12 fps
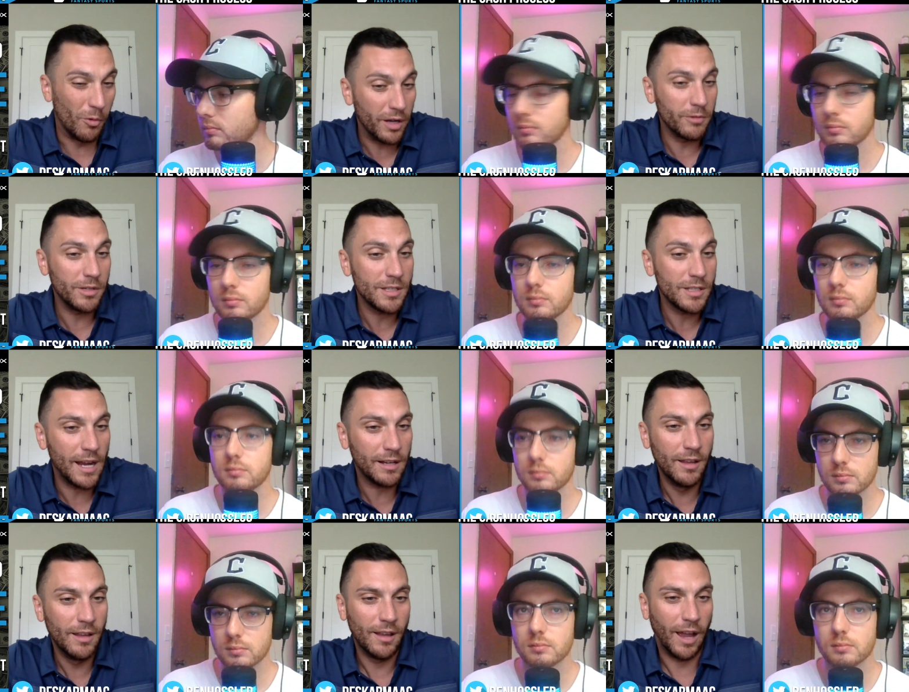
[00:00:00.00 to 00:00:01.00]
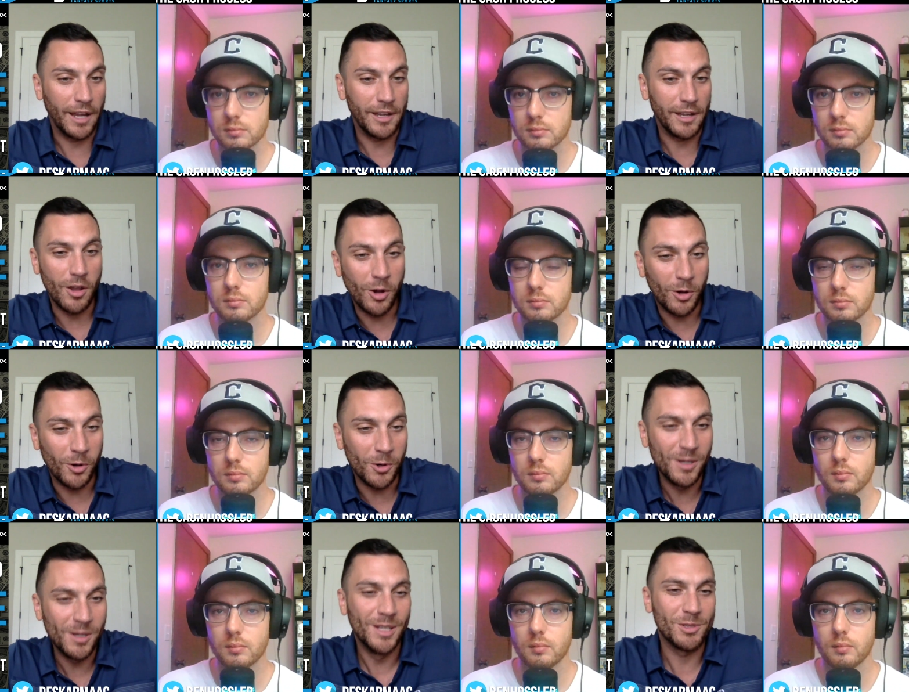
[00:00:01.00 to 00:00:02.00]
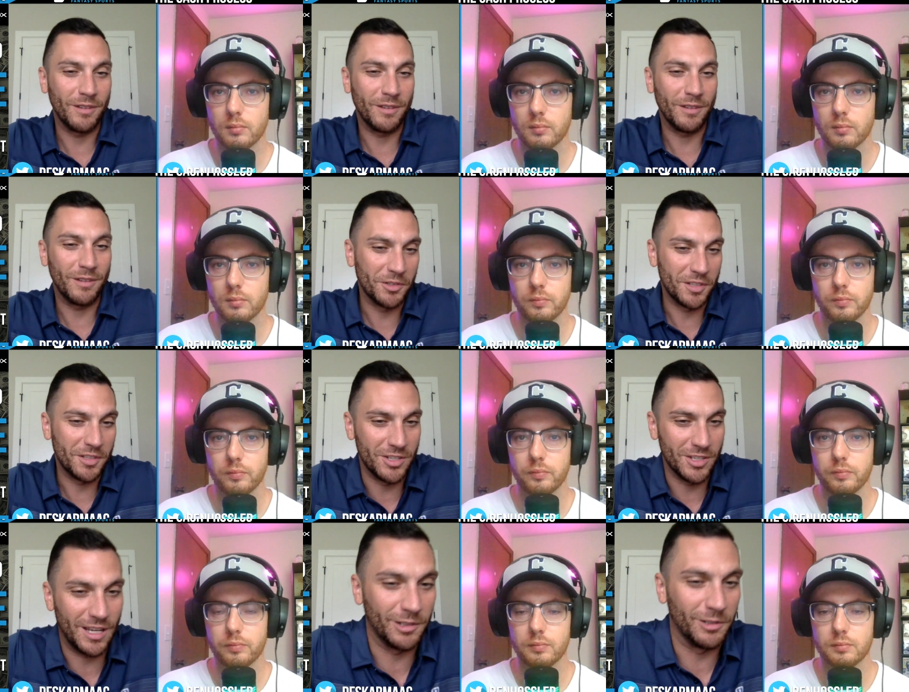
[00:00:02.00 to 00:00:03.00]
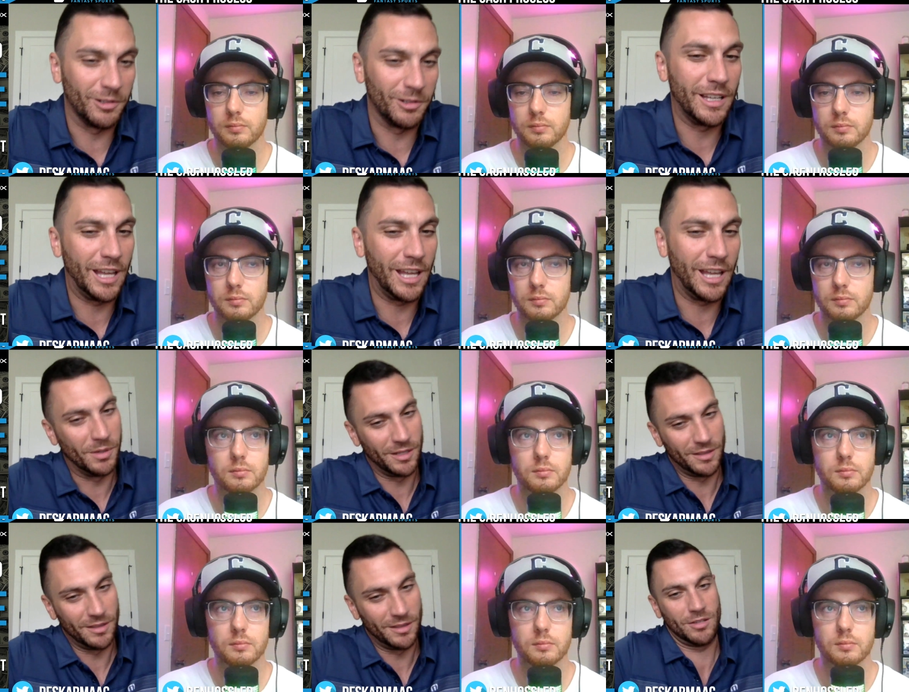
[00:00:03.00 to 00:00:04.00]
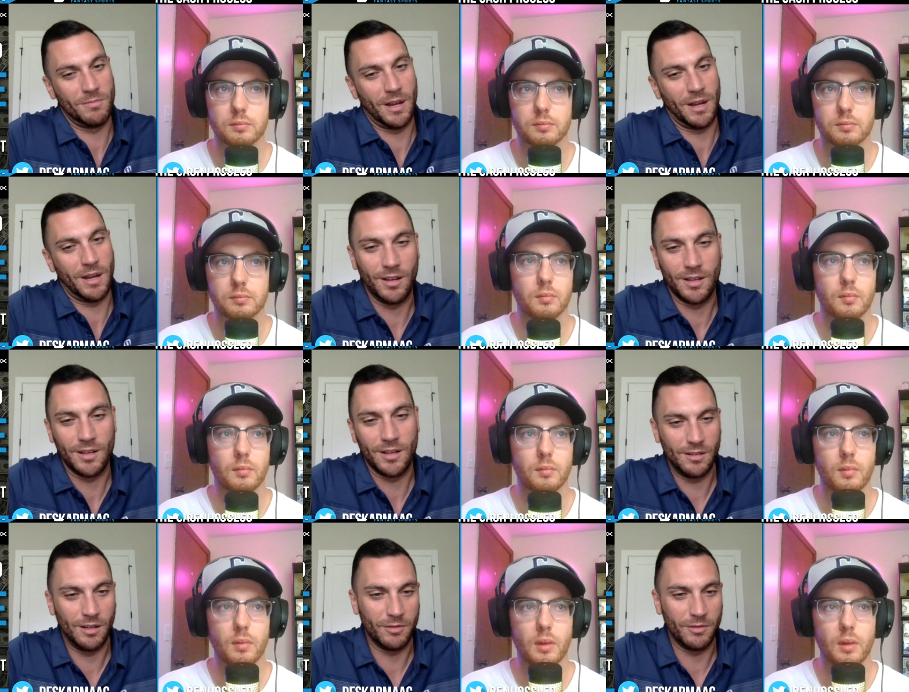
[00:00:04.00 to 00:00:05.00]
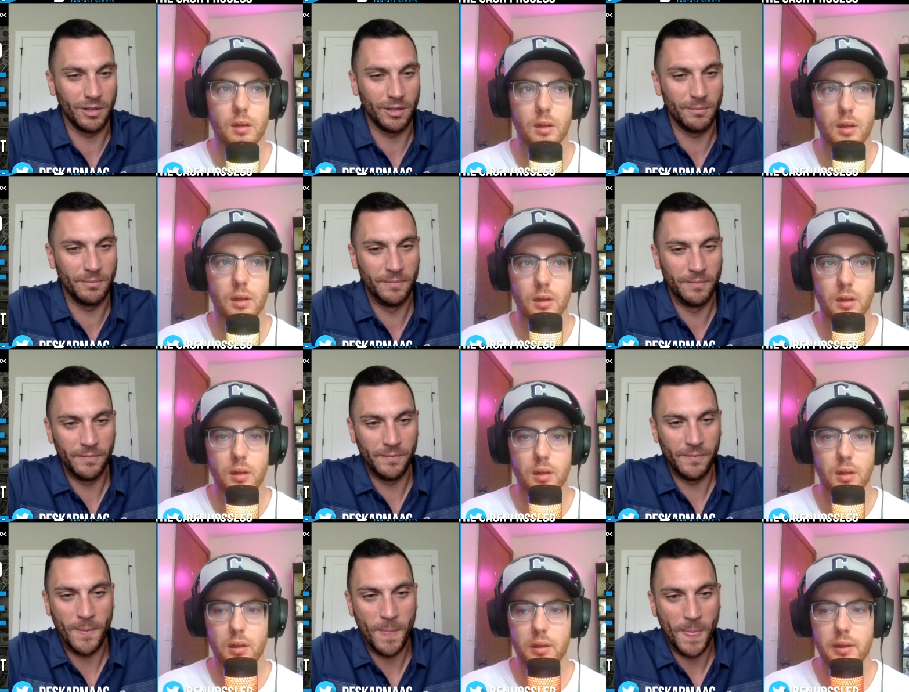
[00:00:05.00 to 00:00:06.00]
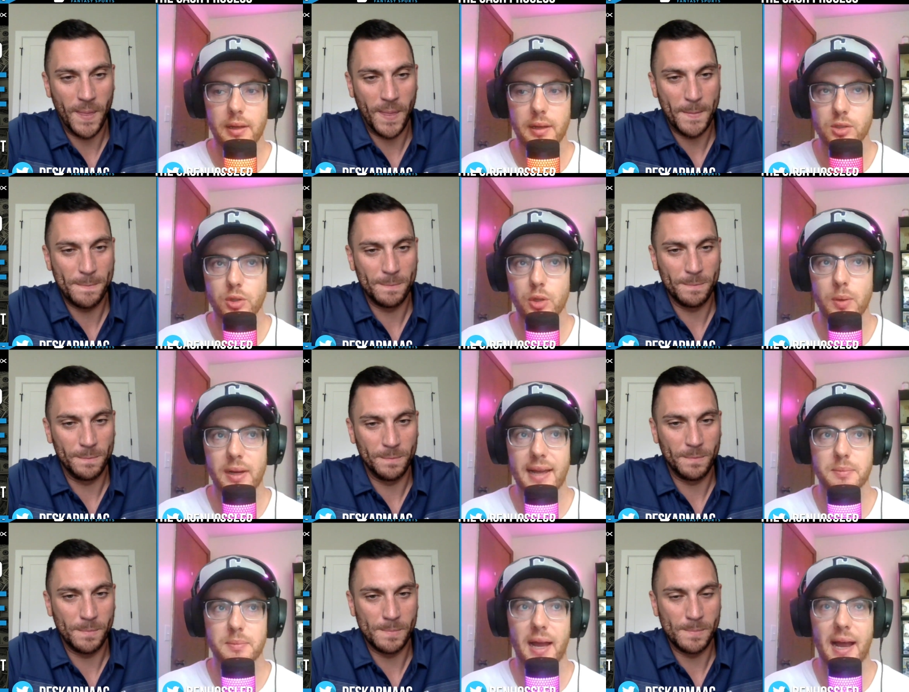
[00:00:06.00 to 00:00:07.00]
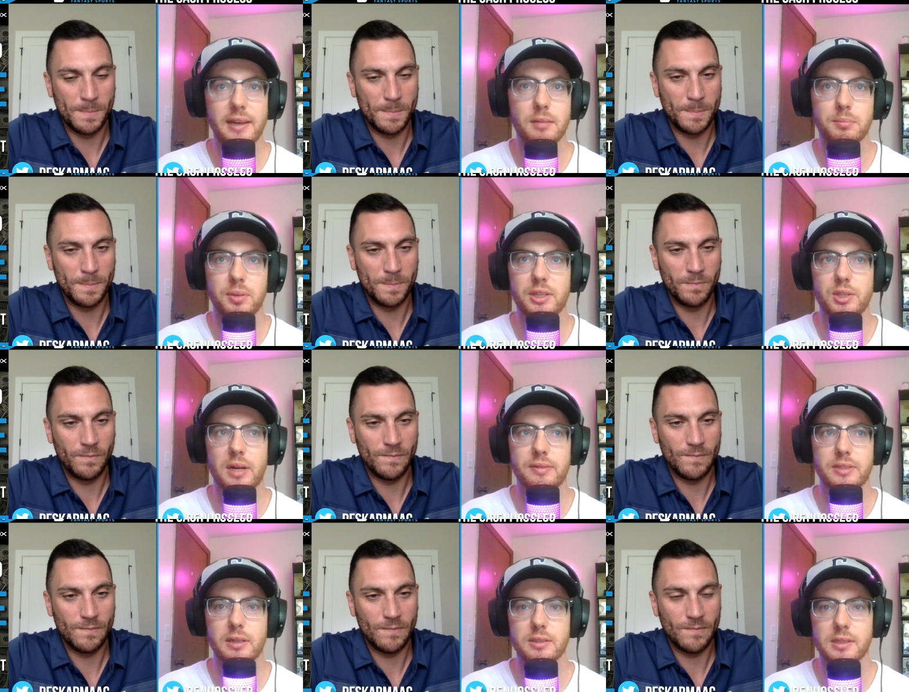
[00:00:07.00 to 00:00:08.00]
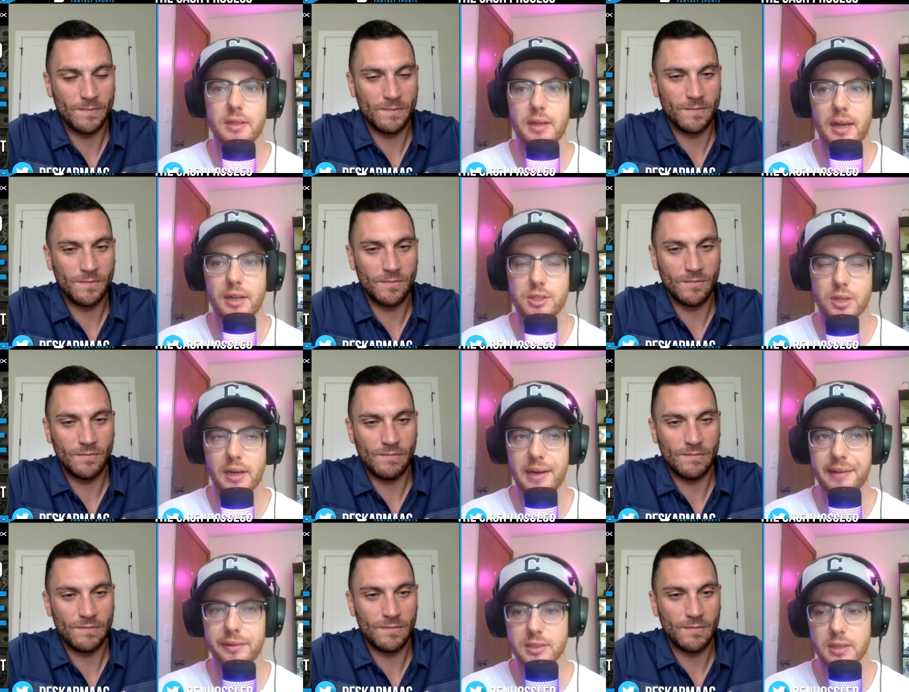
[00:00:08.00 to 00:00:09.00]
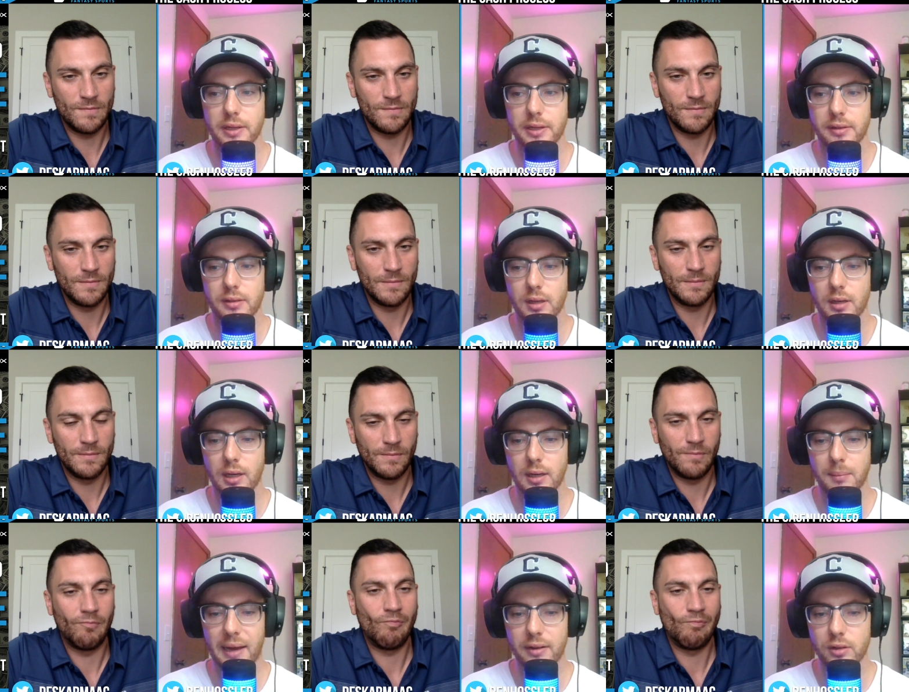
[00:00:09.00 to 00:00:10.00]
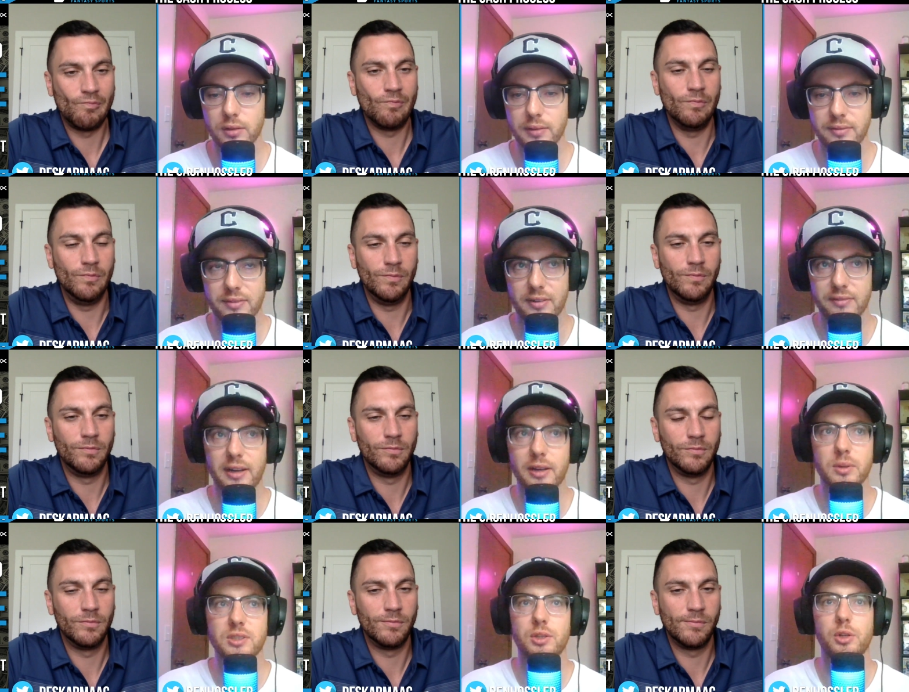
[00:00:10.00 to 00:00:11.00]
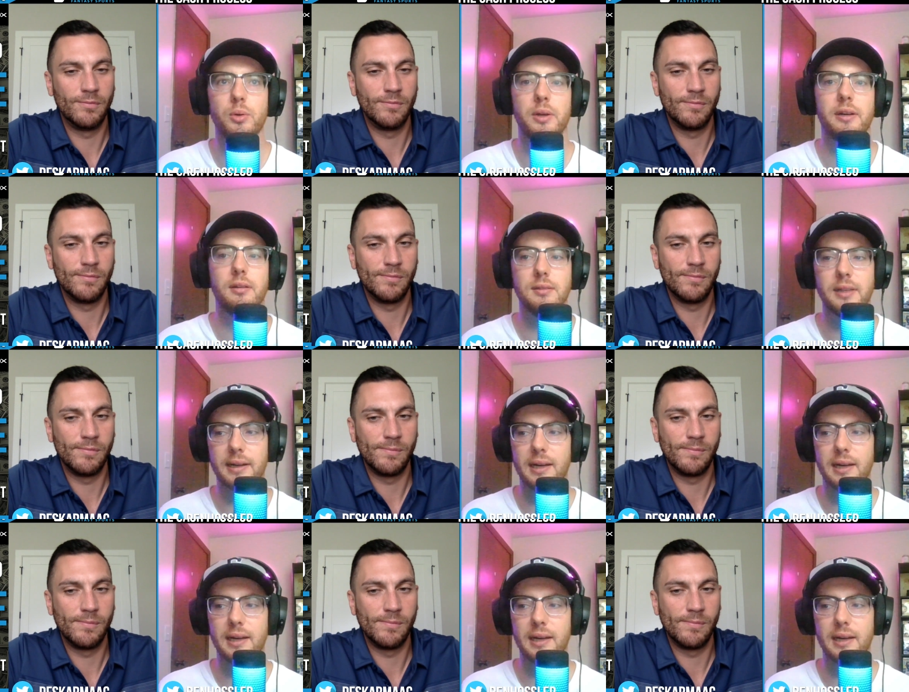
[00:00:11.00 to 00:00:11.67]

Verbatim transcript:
Speaker 1: want to attack. I know Travis Kelce just had a great game, but that's just my thoughts off the rip.
Speaker 2: Yeah, so you had asked me. I didn't play Travis Kelce and Cash on either site. Um, I don't know if, if, if anyone's new here. Like,